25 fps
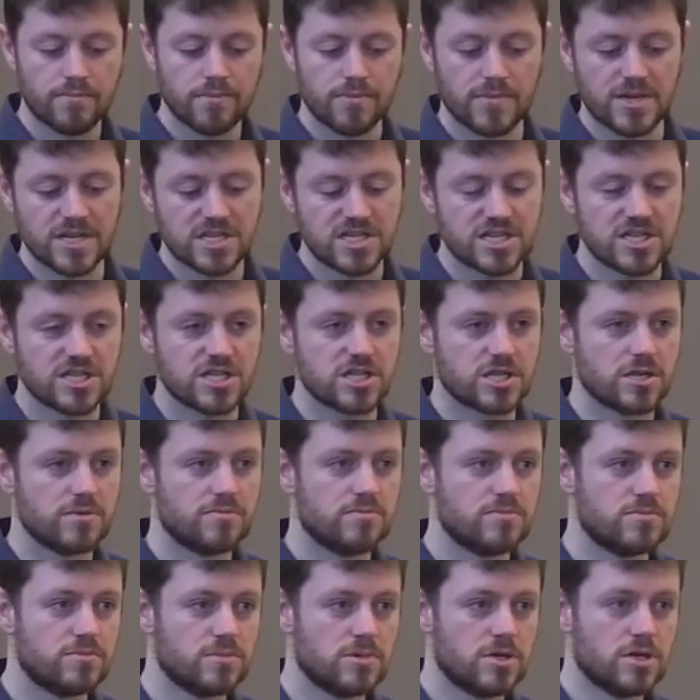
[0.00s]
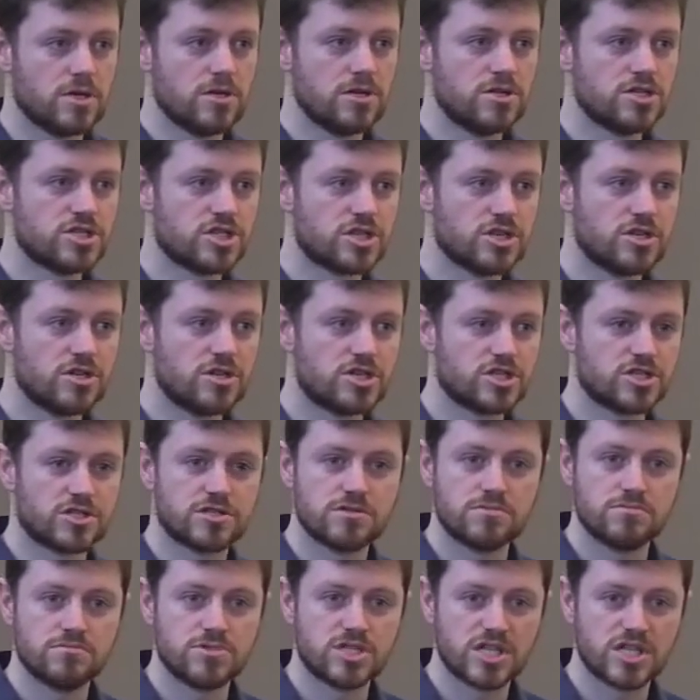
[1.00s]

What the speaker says: this system, search,